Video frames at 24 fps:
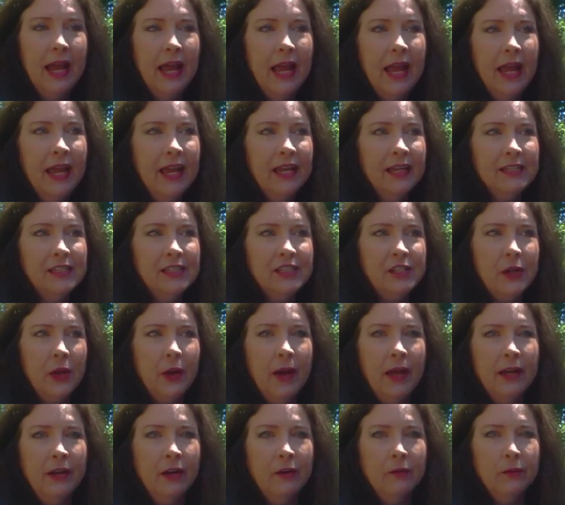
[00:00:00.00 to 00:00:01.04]
And
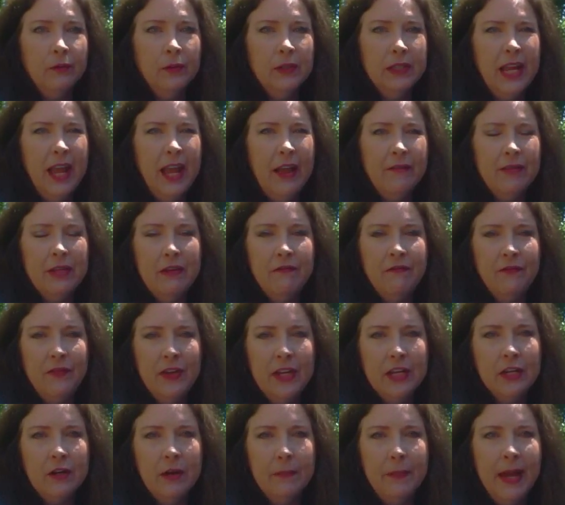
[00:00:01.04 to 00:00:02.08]
so I don't really have any
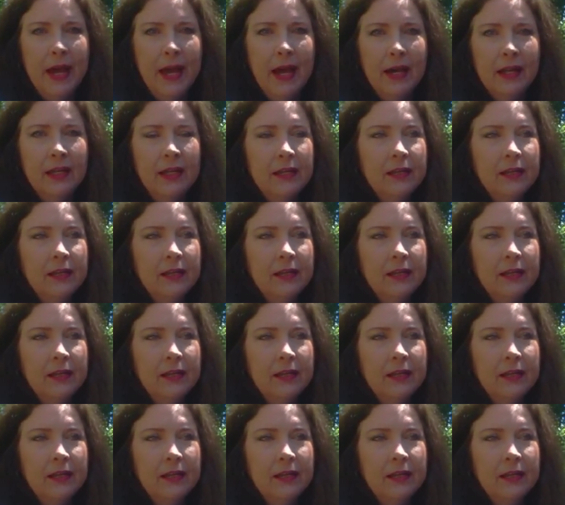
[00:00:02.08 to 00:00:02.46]
fear about